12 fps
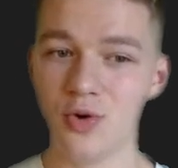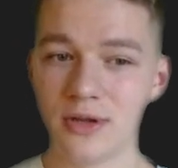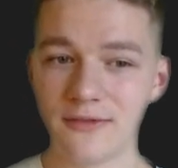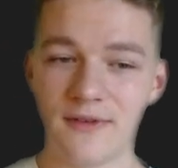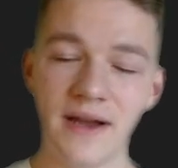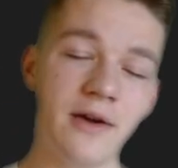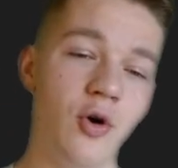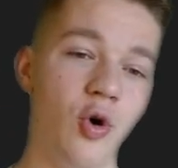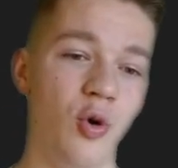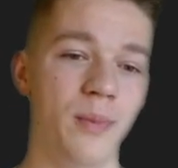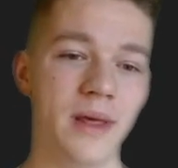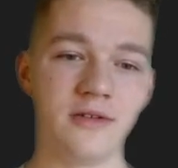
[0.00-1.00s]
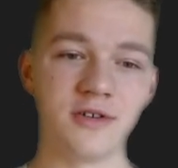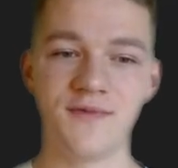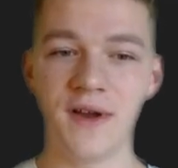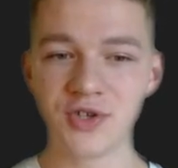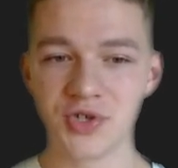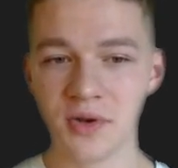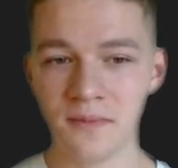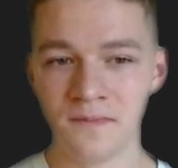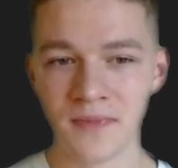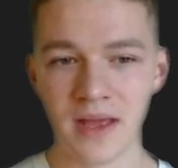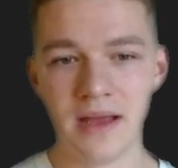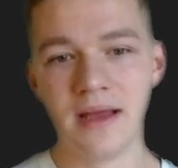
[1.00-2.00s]
notify all players function
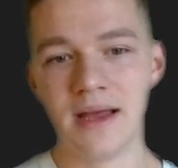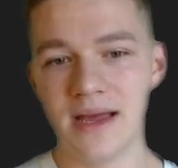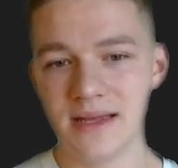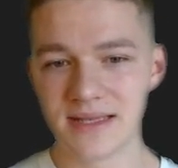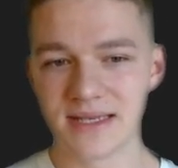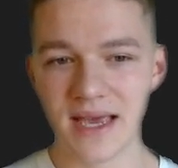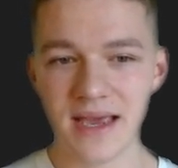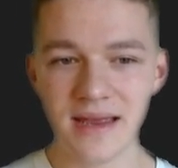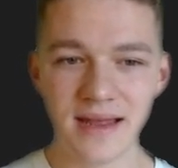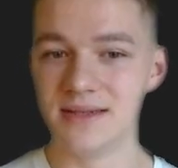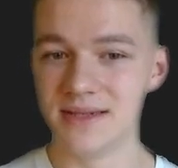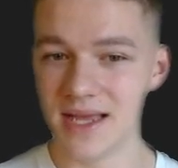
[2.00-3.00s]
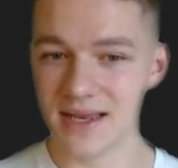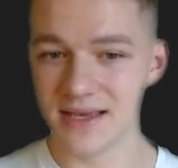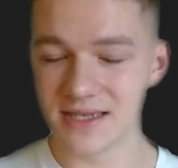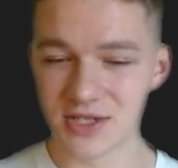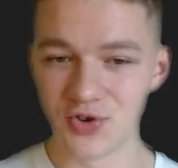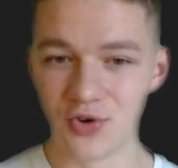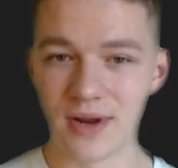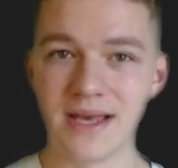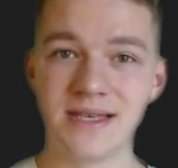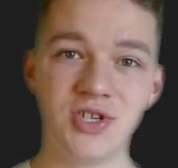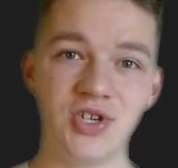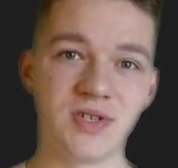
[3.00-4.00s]
and say that, that his turn
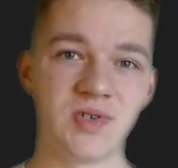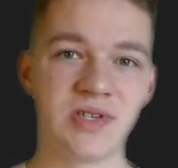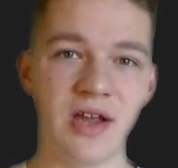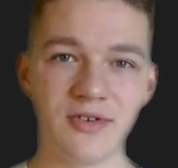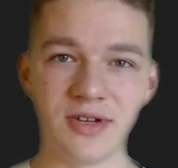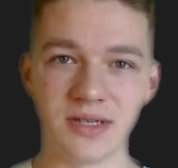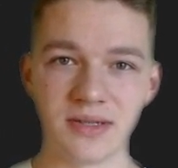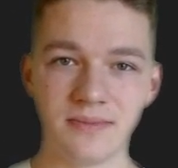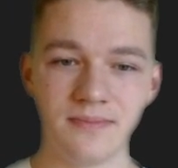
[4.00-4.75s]
has just started.